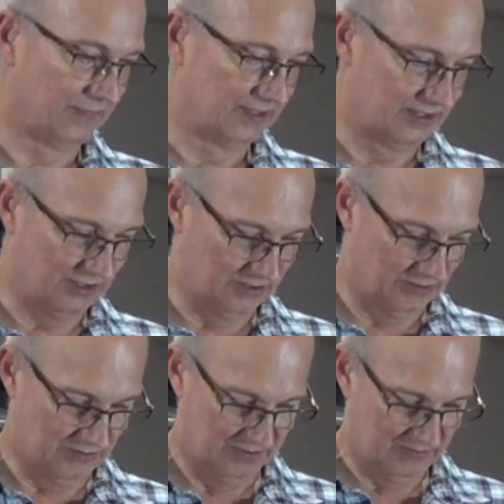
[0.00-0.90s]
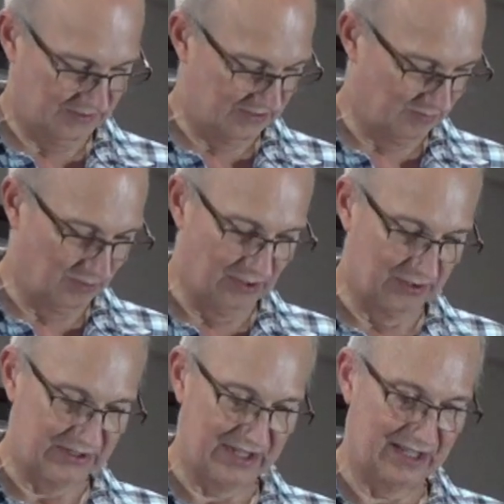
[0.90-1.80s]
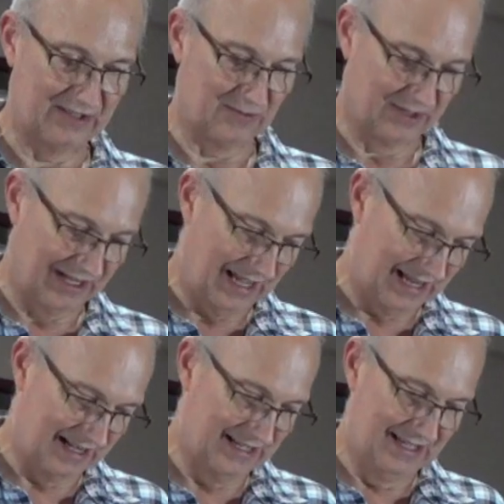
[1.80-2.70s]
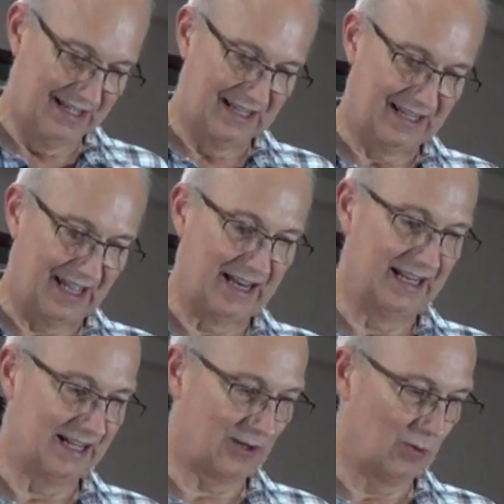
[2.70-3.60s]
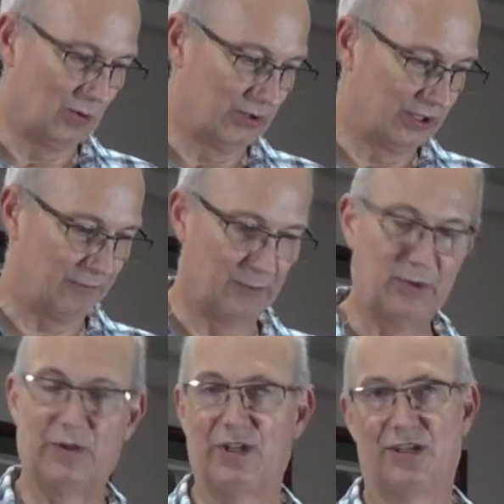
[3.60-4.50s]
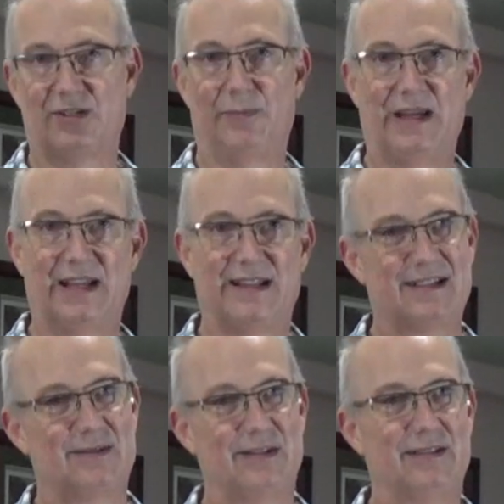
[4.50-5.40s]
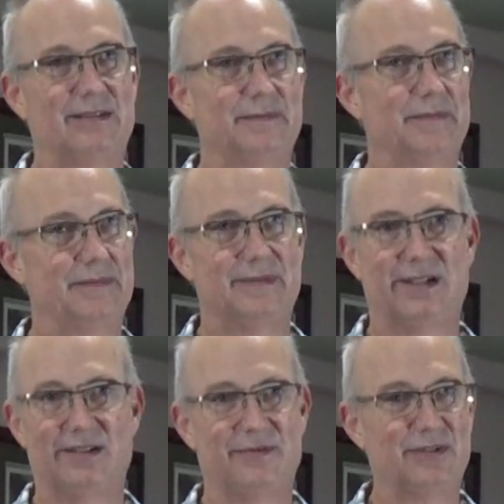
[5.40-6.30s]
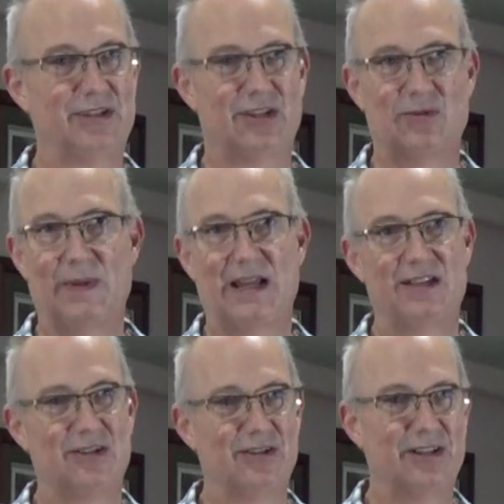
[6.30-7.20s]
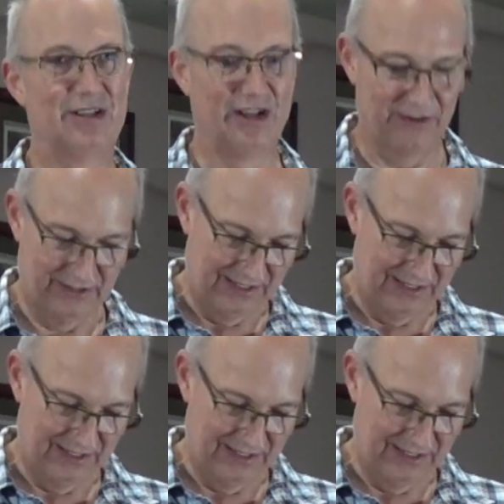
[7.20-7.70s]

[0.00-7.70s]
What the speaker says: So this is one of those things where you gotta let it cool enough where you can touch the pan. That's you know, if you can touch the pan, you're good to go.